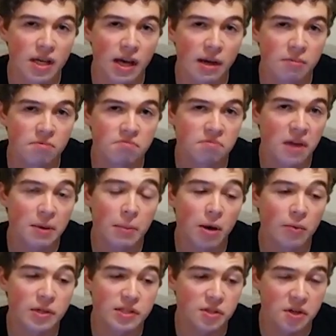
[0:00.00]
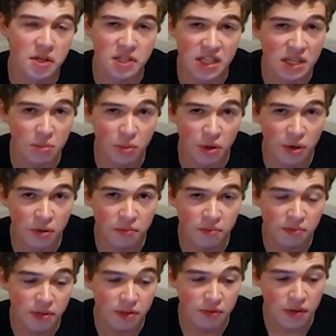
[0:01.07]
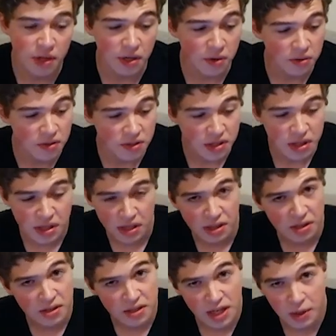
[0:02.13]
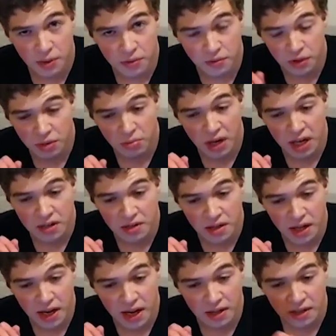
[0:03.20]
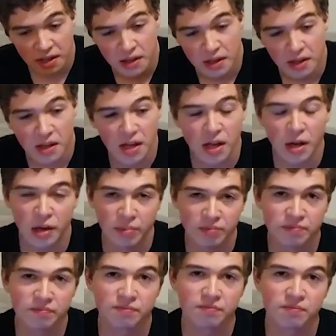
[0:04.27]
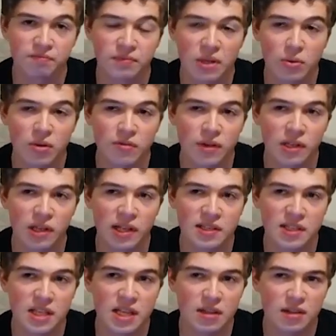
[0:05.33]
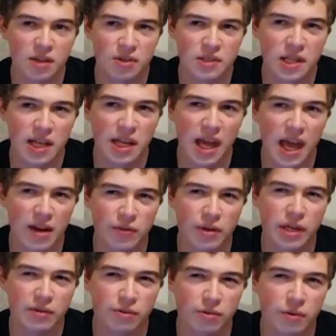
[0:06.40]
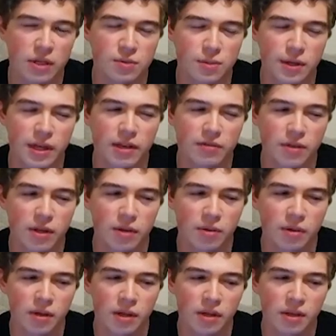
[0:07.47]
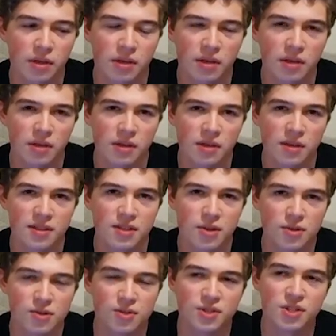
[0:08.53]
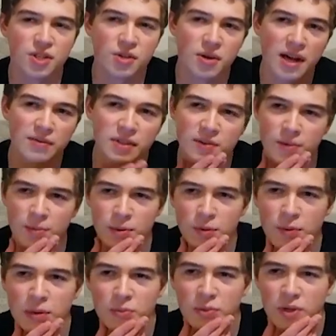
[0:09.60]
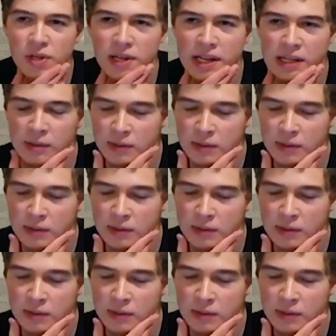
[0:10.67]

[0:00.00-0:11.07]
I'm always looking to eat more of those. I wouldn't really mind that. What if I'd like to eat those like every day for the rest of my life, though? So those are 2. I have to come up with one more now.